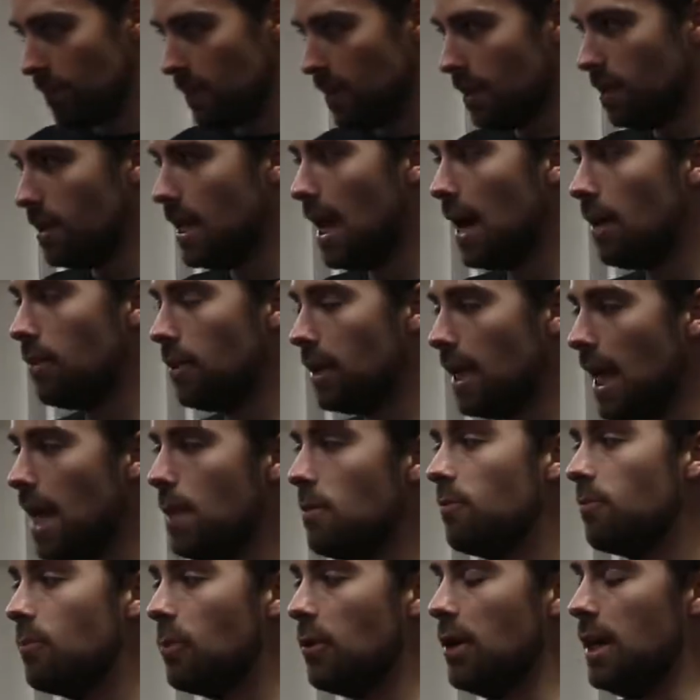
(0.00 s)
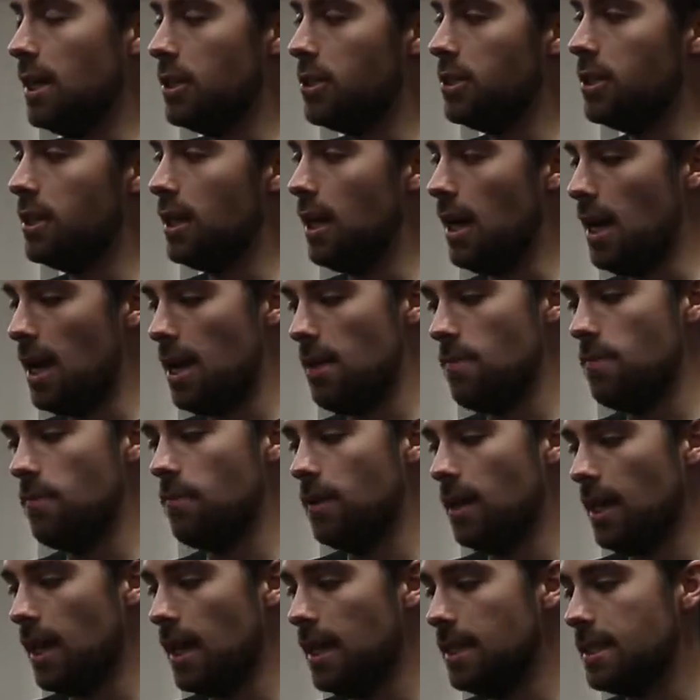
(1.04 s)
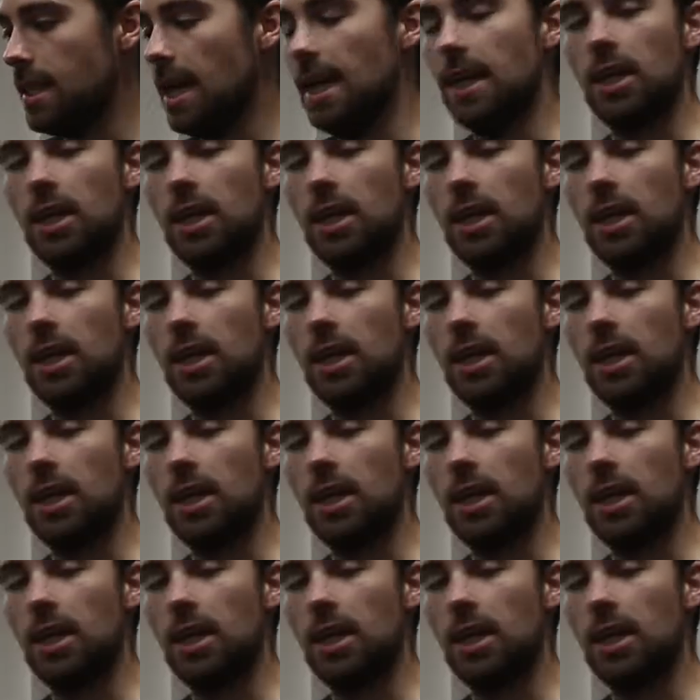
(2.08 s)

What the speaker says: Now, the game of bridge is a